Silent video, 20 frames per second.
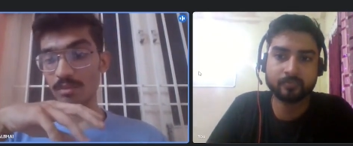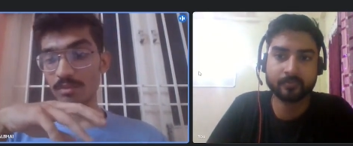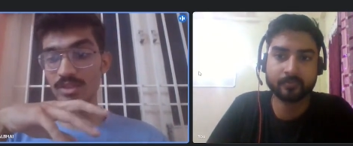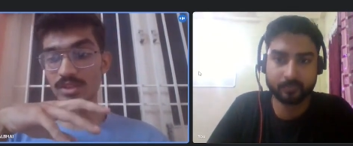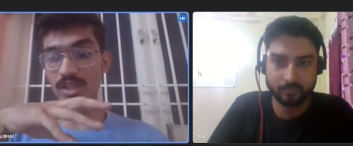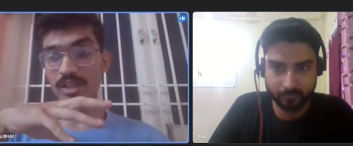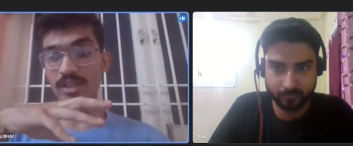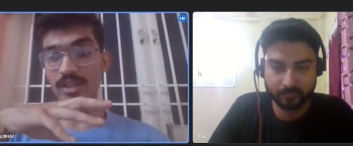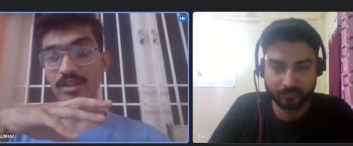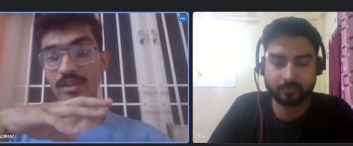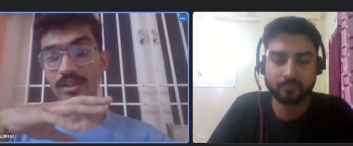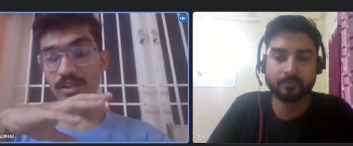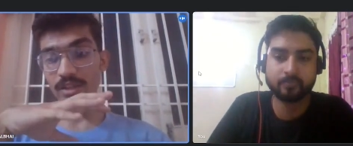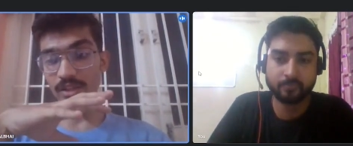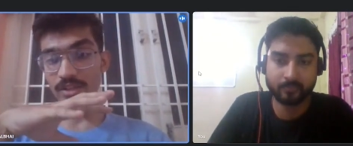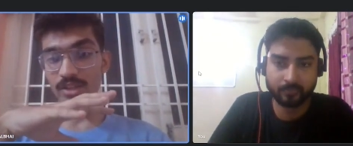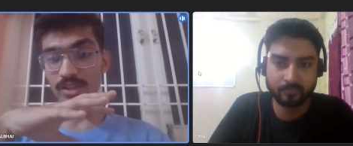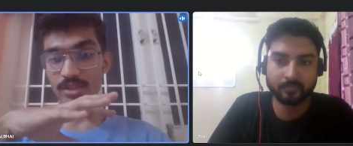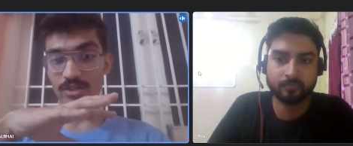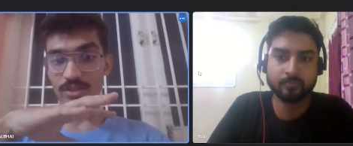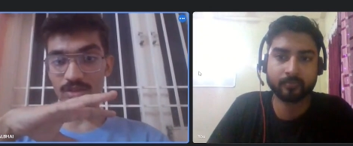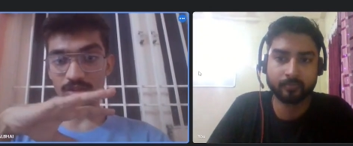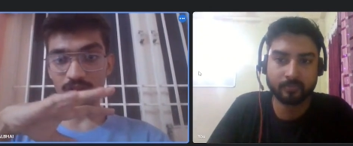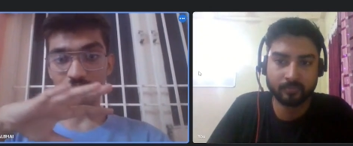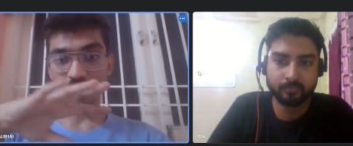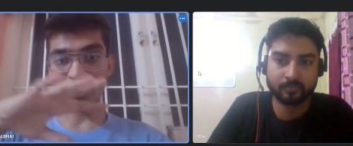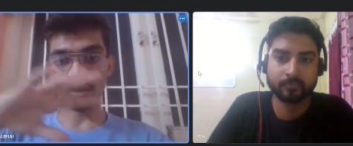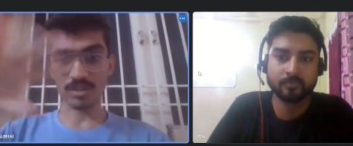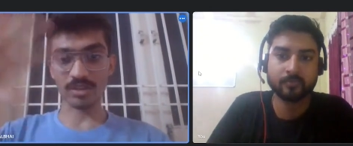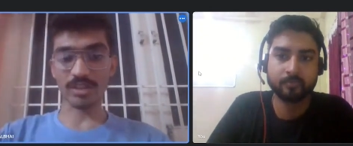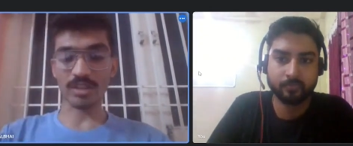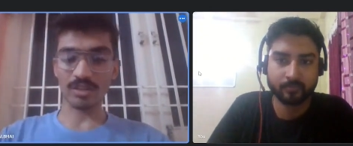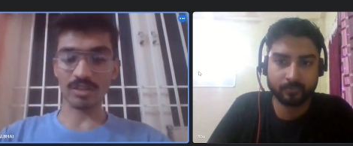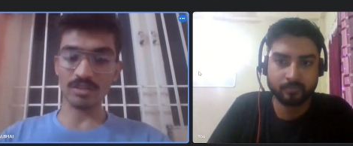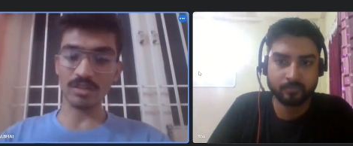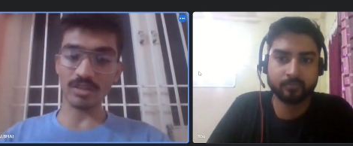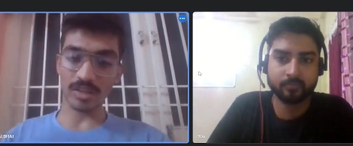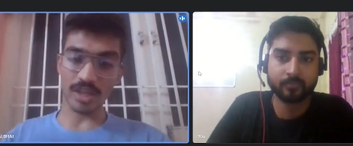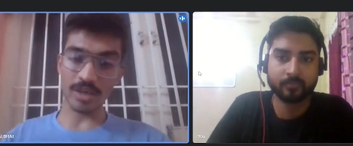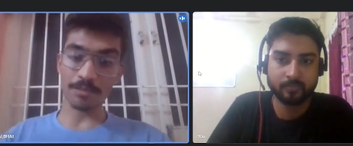Speaker 1: Is like they just uh,
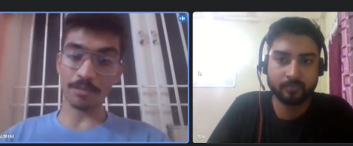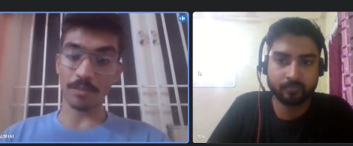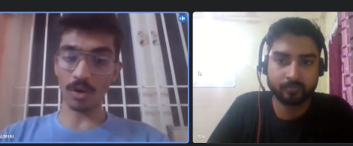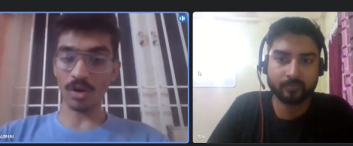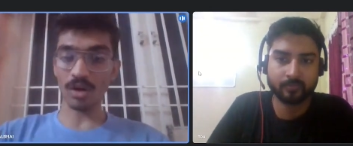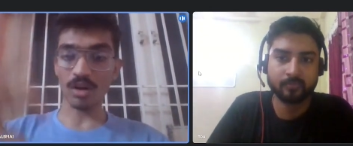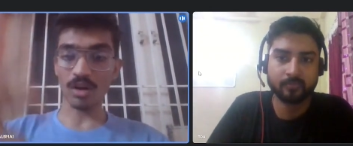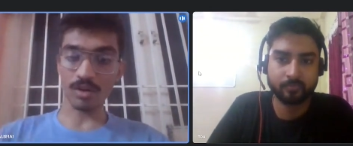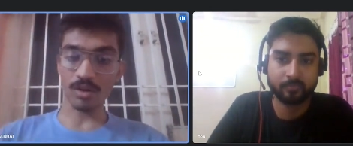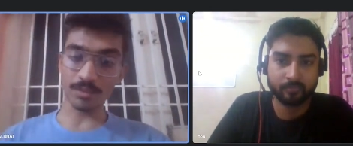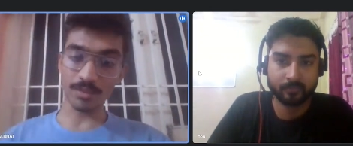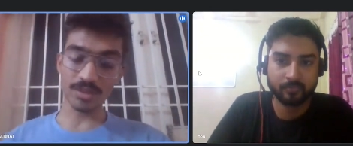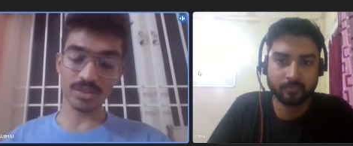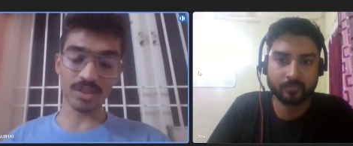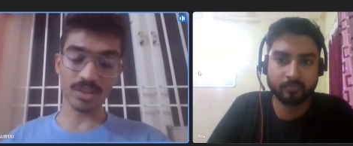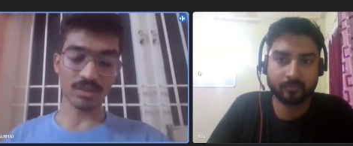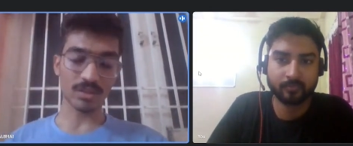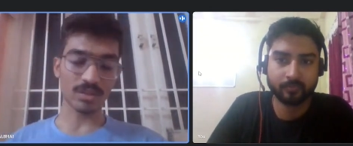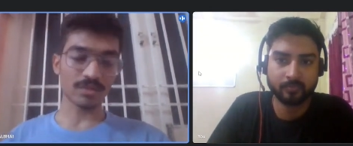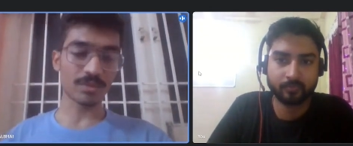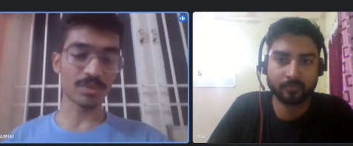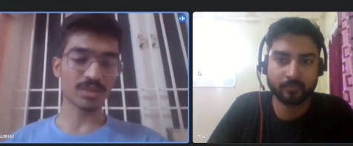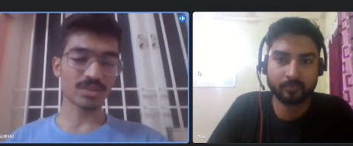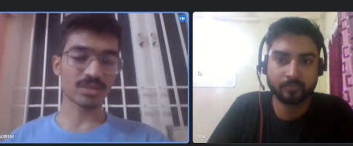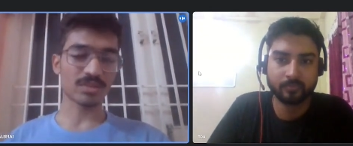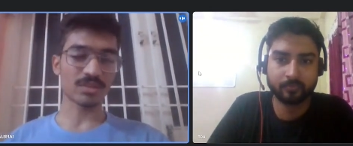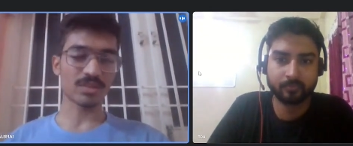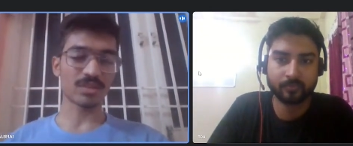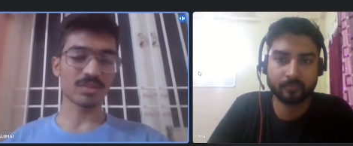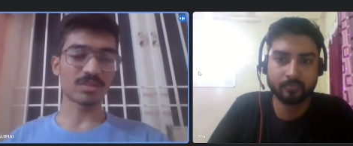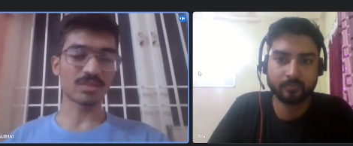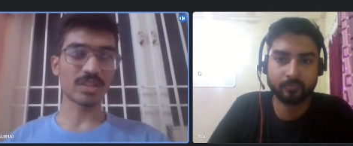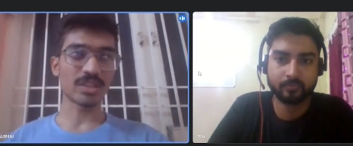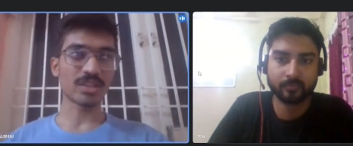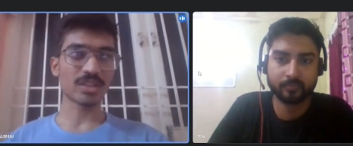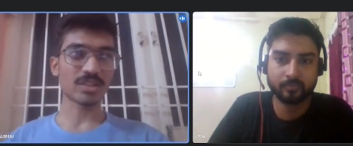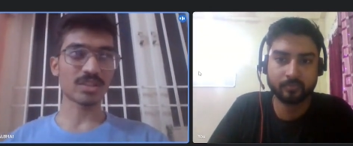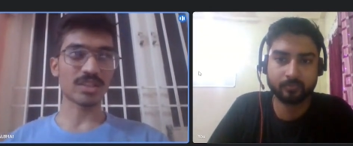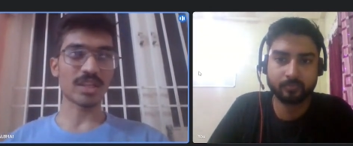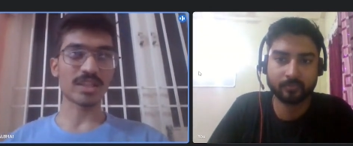keep uh, means, uh, uh, they
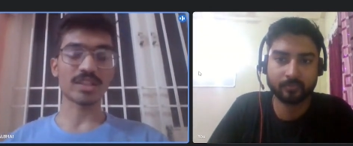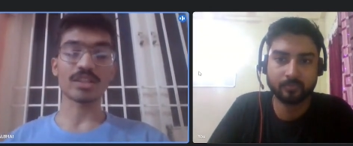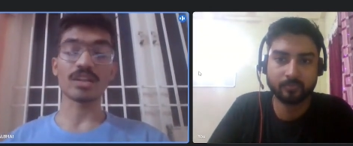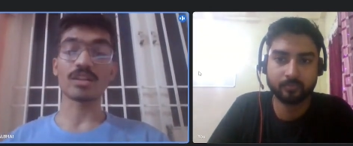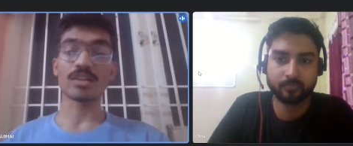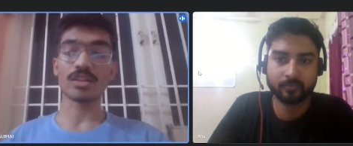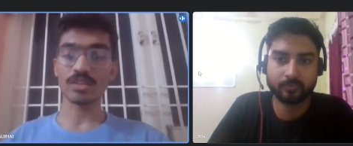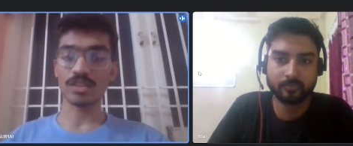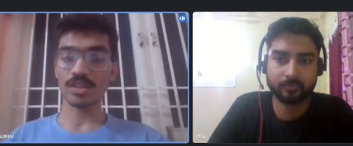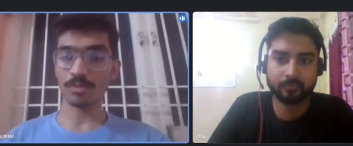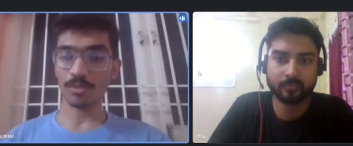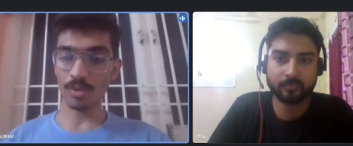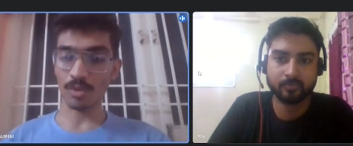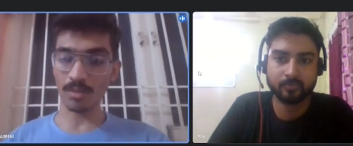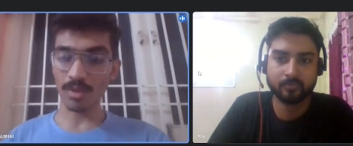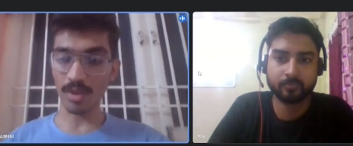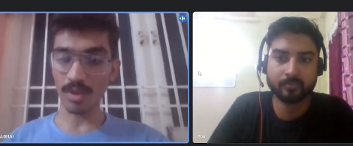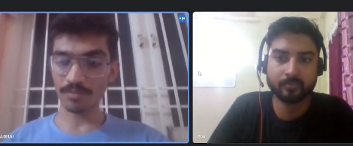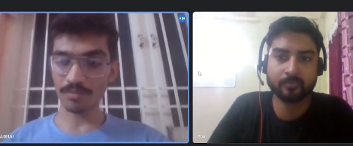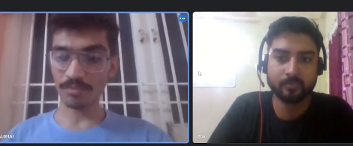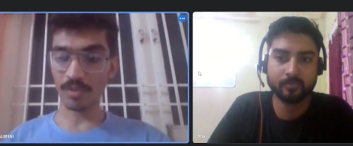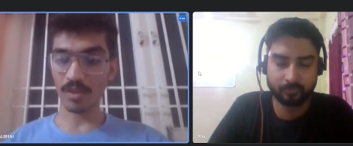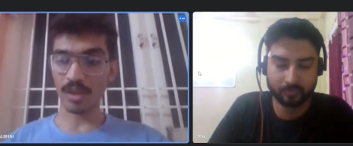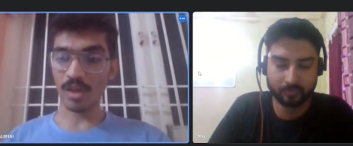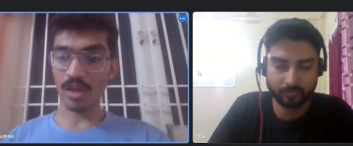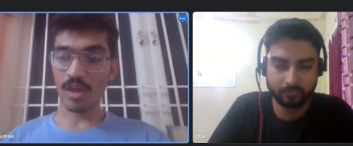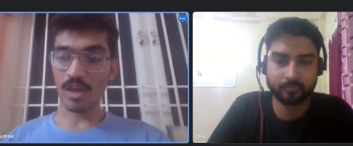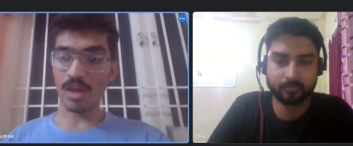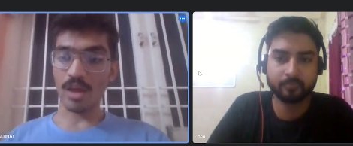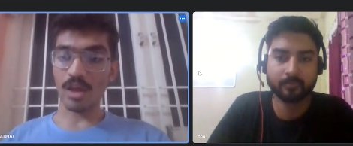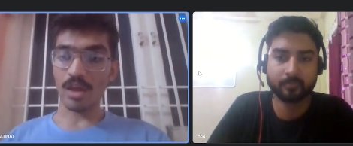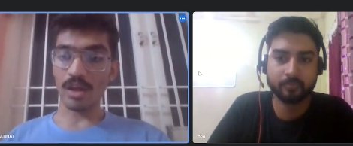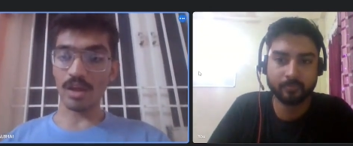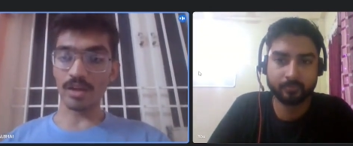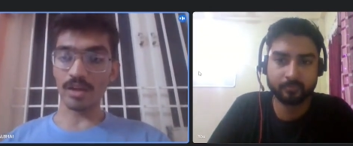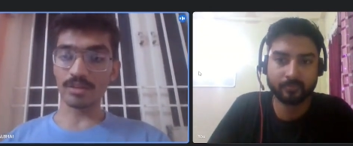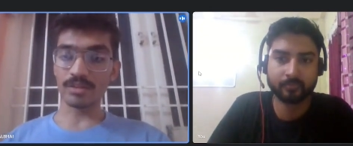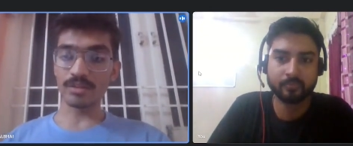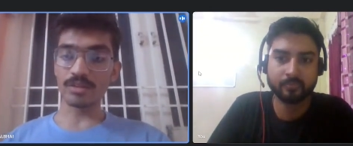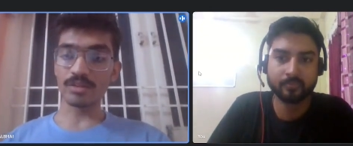just started another problem, mm-hmm. and